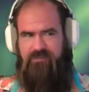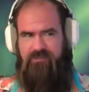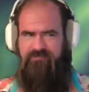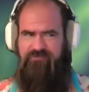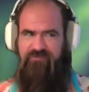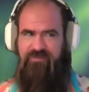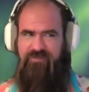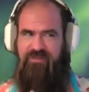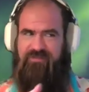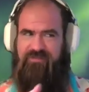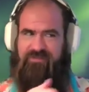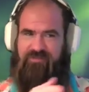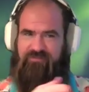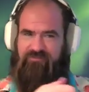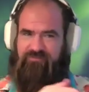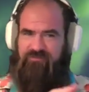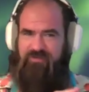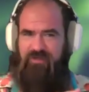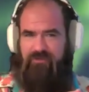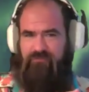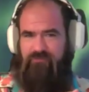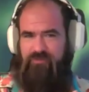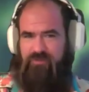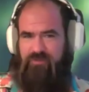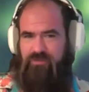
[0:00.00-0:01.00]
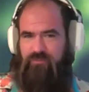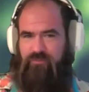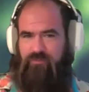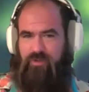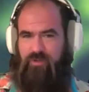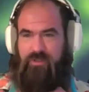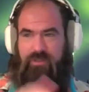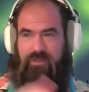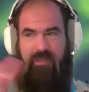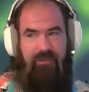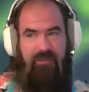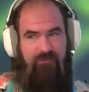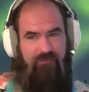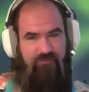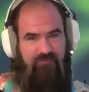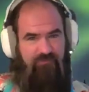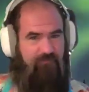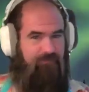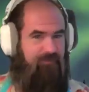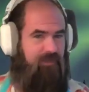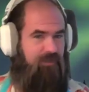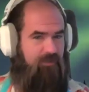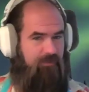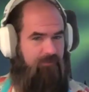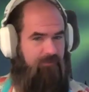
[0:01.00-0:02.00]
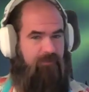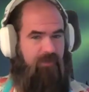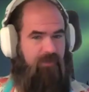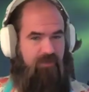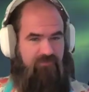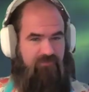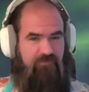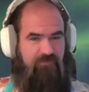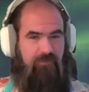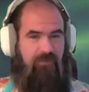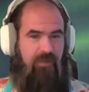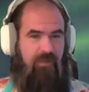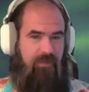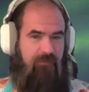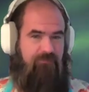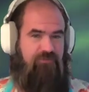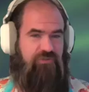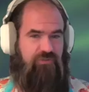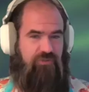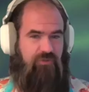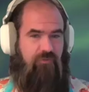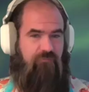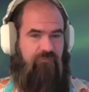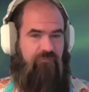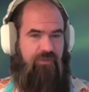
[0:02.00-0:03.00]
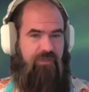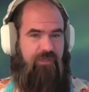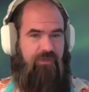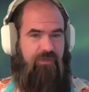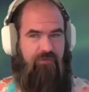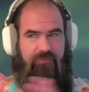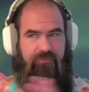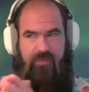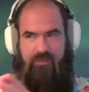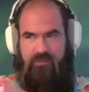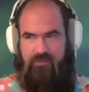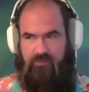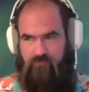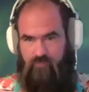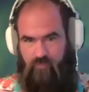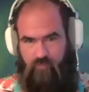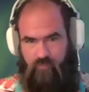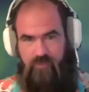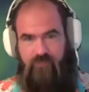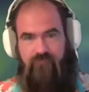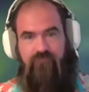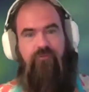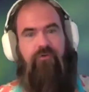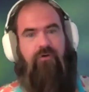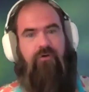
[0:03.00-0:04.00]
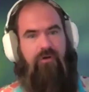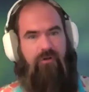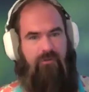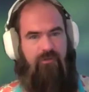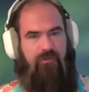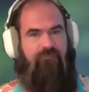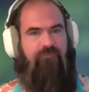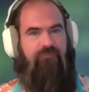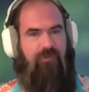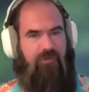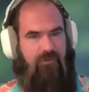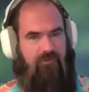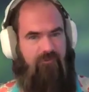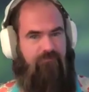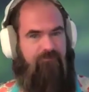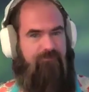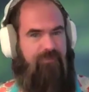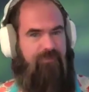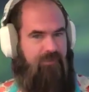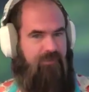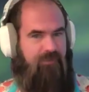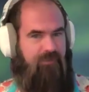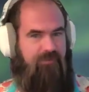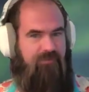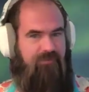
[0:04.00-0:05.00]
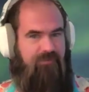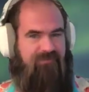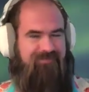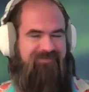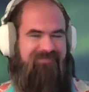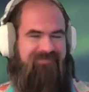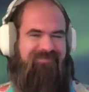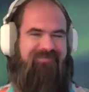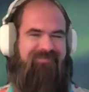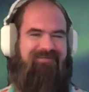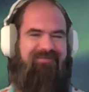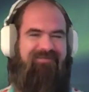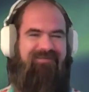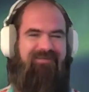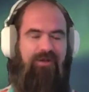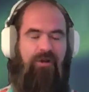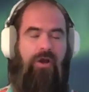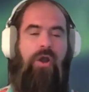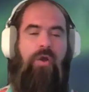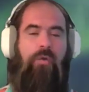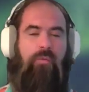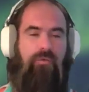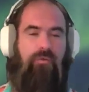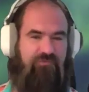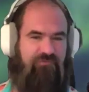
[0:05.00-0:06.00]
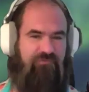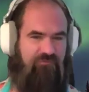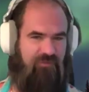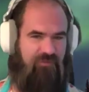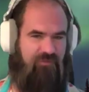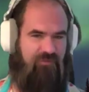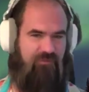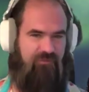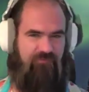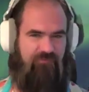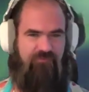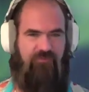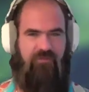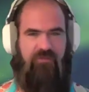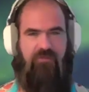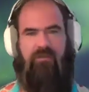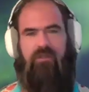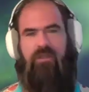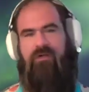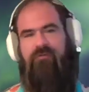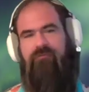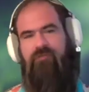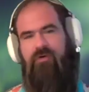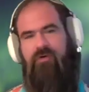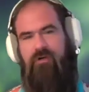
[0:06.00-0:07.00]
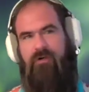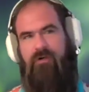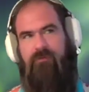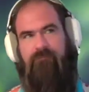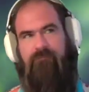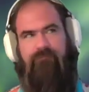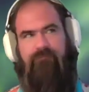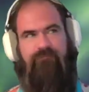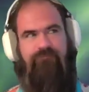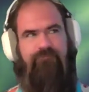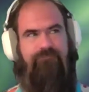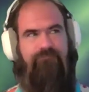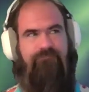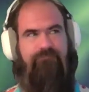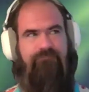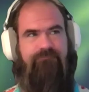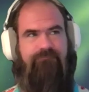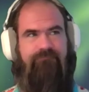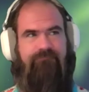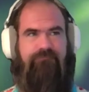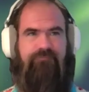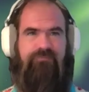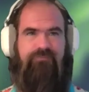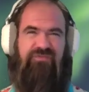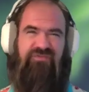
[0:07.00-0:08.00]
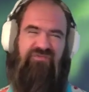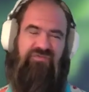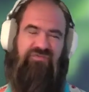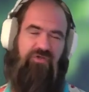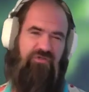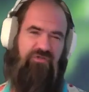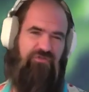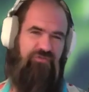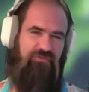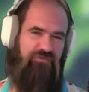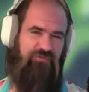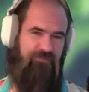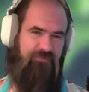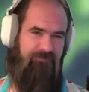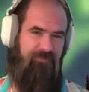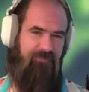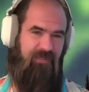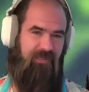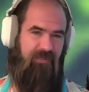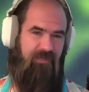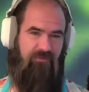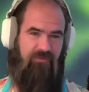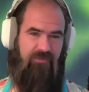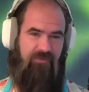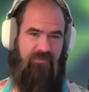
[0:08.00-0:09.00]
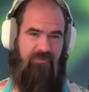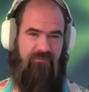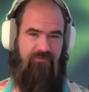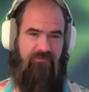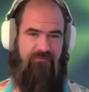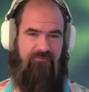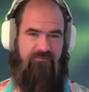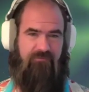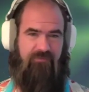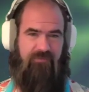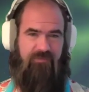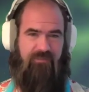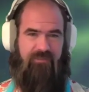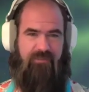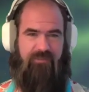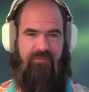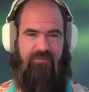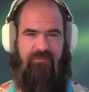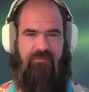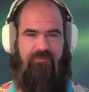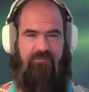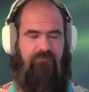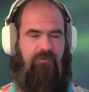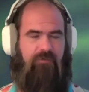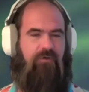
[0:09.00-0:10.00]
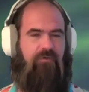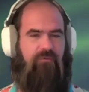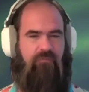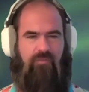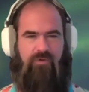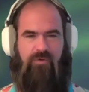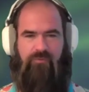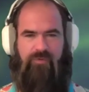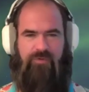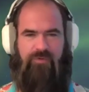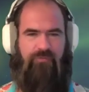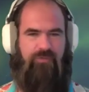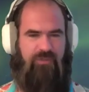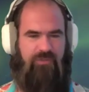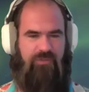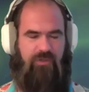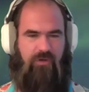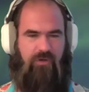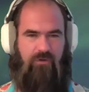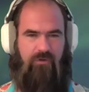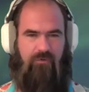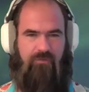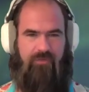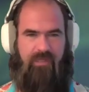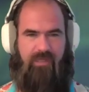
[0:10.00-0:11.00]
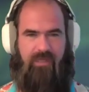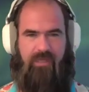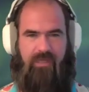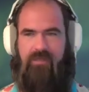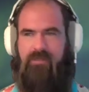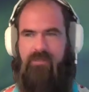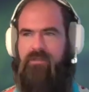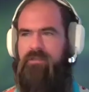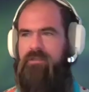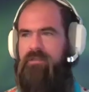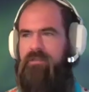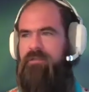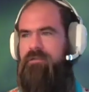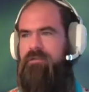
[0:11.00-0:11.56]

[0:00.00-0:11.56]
is saying that's not really working, and there's a better possible option over here that could work for all involved better. You know, we see this in a lot of our structures of power, right? Or what we would call that.